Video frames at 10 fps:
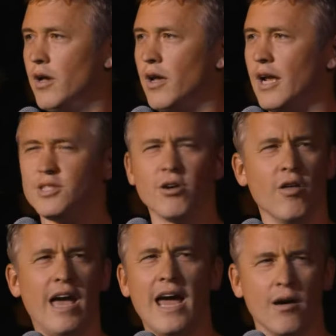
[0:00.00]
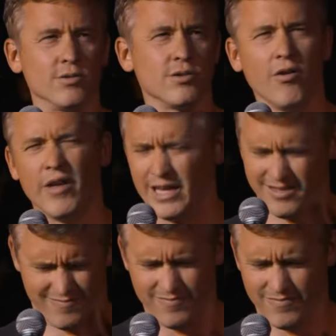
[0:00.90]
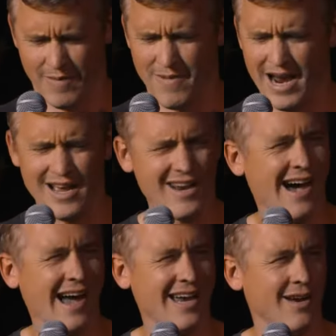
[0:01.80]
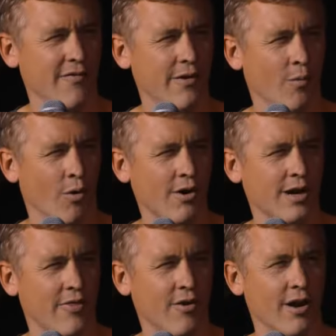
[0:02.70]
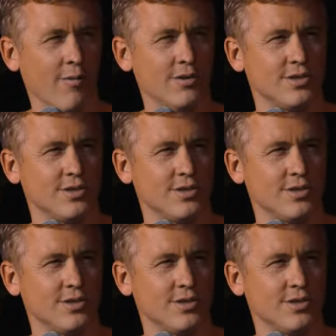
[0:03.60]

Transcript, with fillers: And I saw that and I was all like, "Am I not high enough at work? I thought I was.